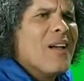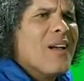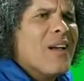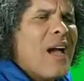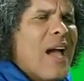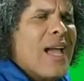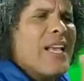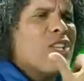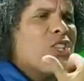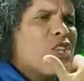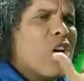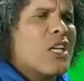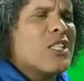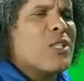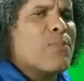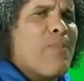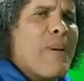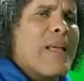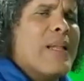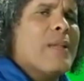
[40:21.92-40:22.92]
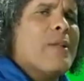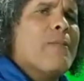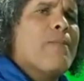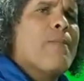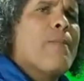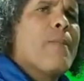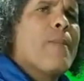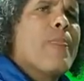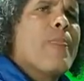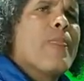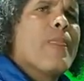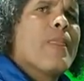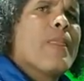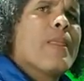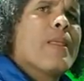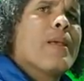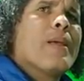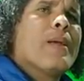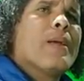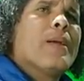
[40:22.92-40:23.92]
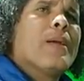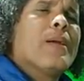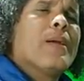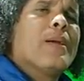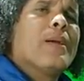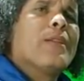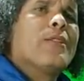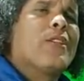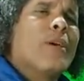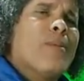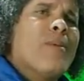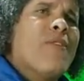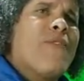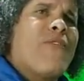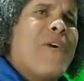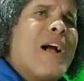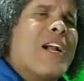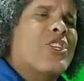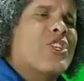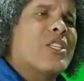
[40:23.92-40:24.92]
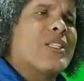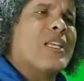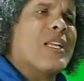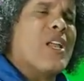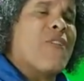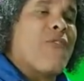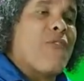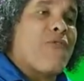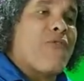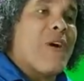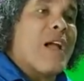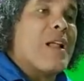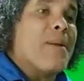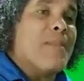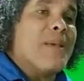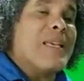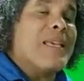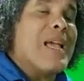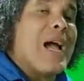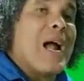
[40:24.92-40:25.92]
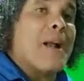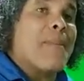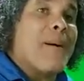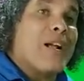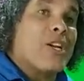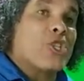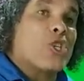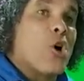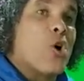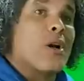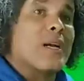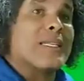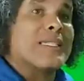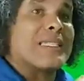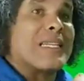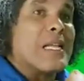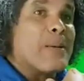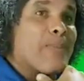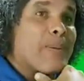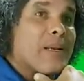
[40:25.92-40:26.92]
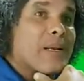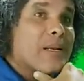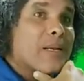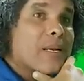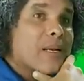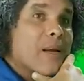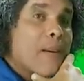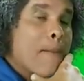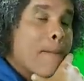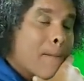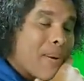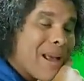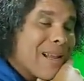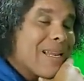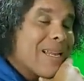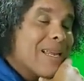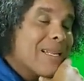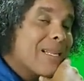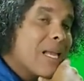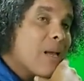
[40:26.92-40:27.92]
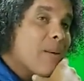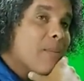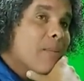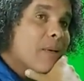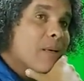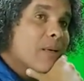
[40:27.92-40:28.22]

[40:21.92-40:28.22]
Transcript: I just been to me factory today for find me guard man drunk and sleeping. Bright daytime.